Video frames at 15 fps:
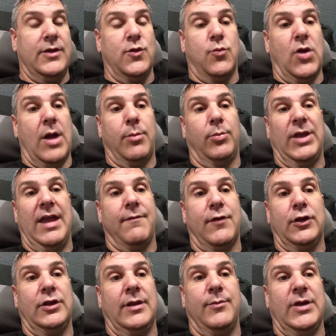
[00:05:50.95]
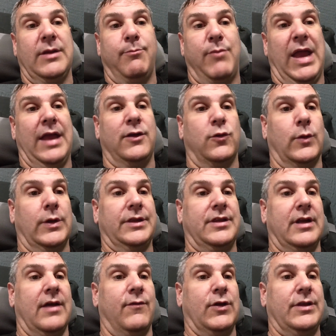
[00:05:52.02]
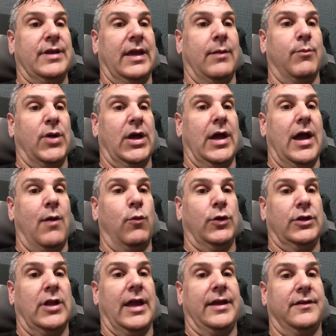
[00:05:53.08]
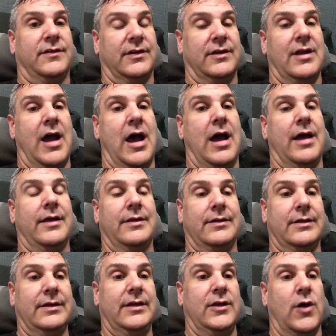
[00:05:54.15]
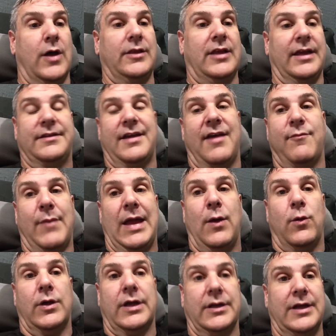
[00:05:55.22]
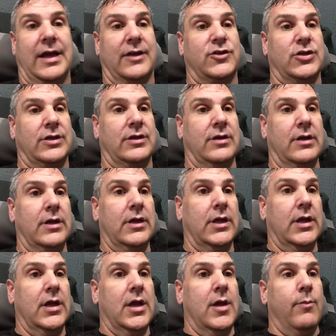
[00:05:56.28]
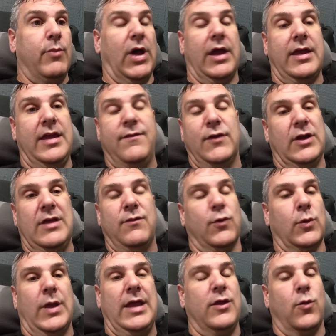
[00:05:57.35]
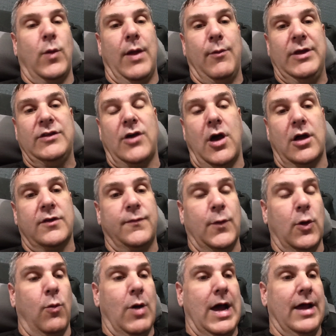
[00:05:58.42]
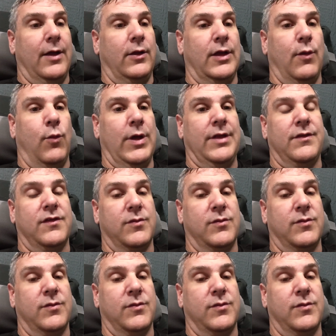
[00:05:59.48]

probably have unlimited bandwidth and everything, but I would like to not, I'd like to have my own connection. But either way, we talked for a while. It went